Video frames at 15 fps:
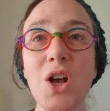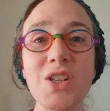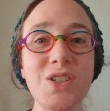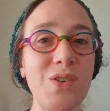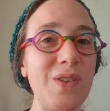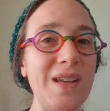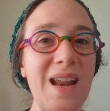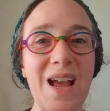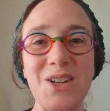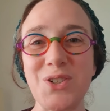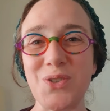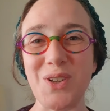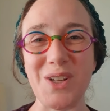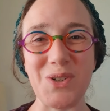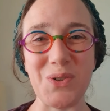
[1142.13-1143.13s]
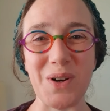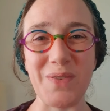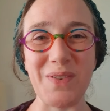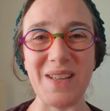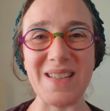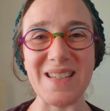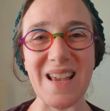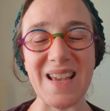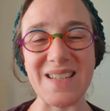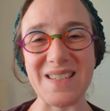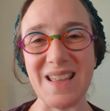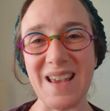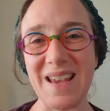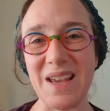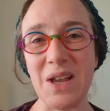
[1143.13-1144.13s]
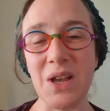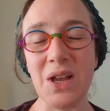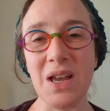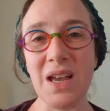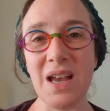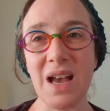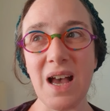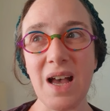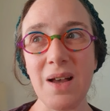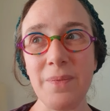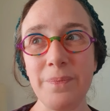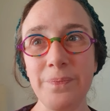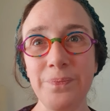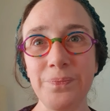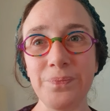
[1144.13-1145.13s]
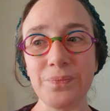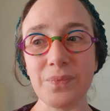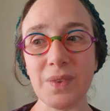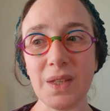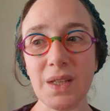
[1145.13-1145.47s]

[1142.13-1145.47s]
Also the natural endorphins, as they kind